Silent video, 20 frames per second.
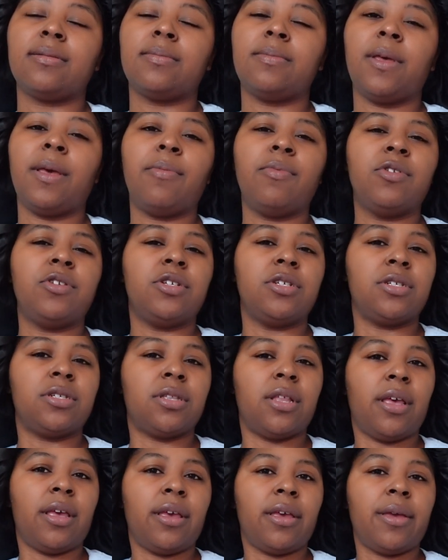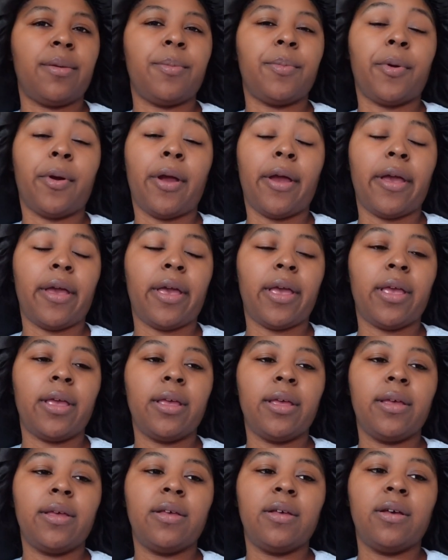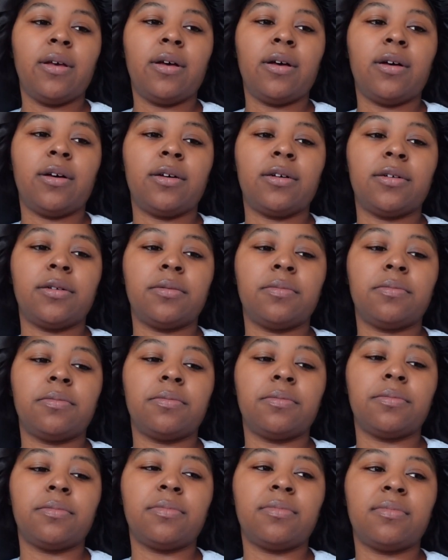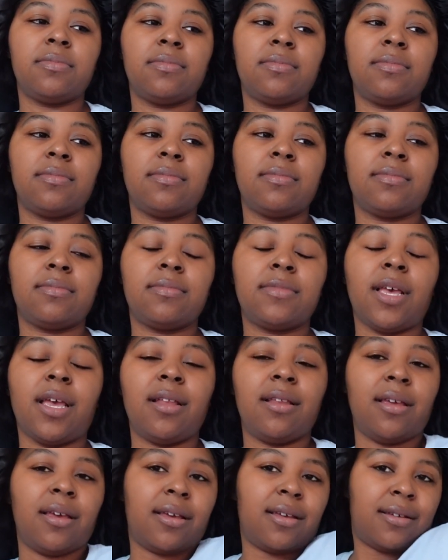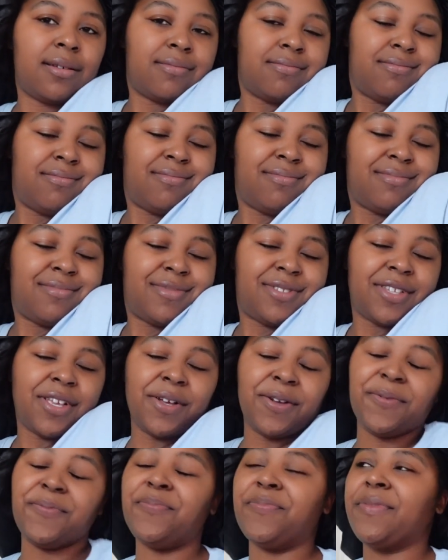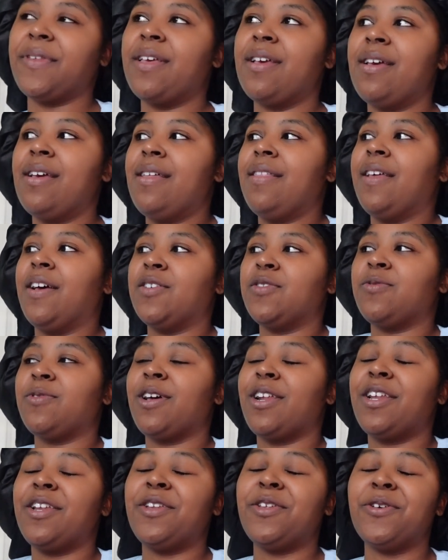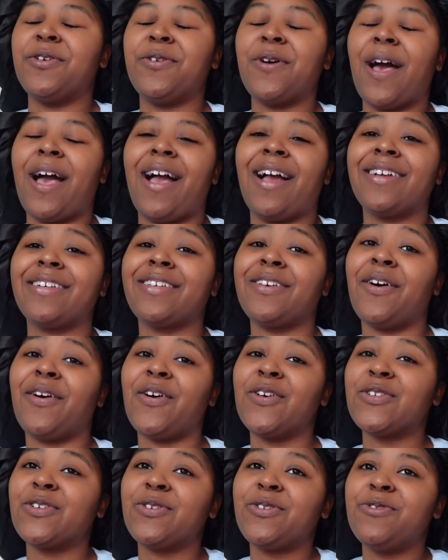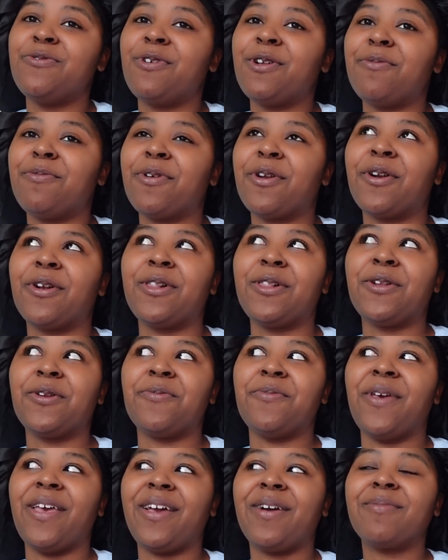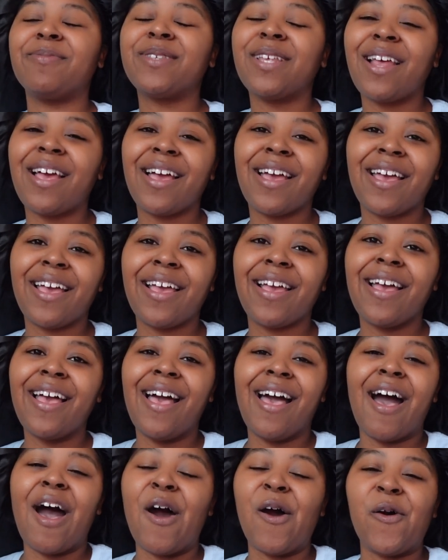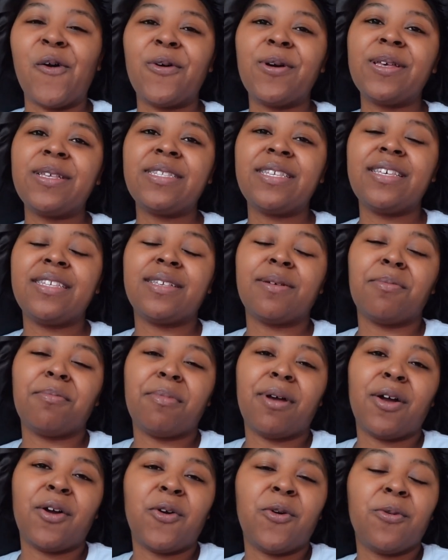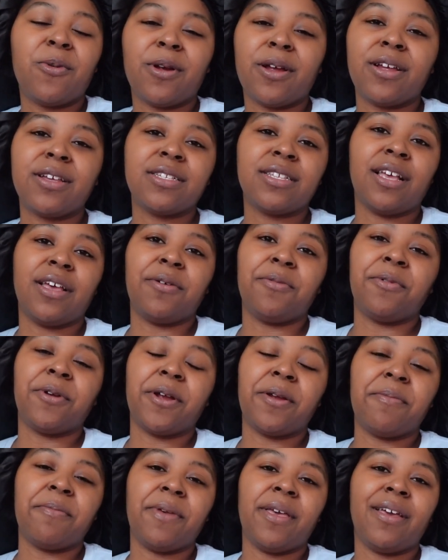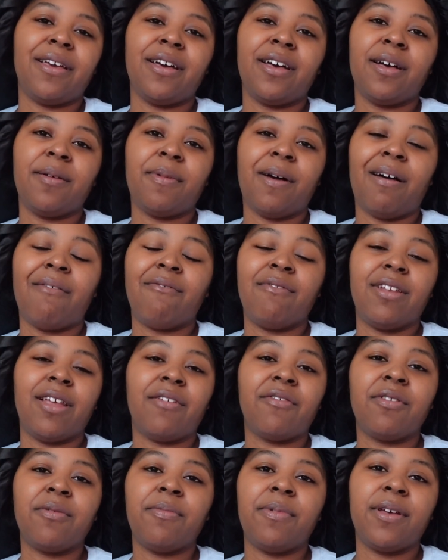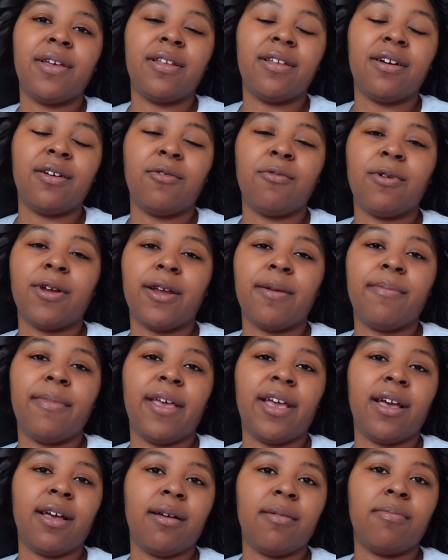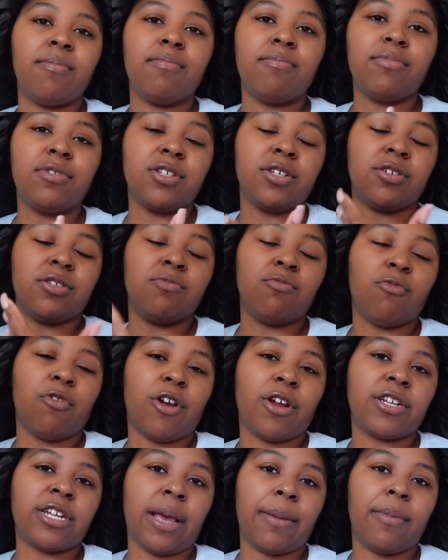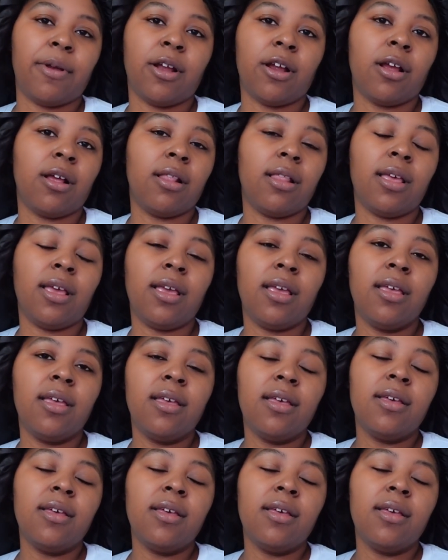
be able to just think and pray. And yeah, so that's what we're going to do. I actually also do want to put on a little makeup today. I always see some of my coworkers like wearing makeup. I've never been a wear makeup to work type of girly.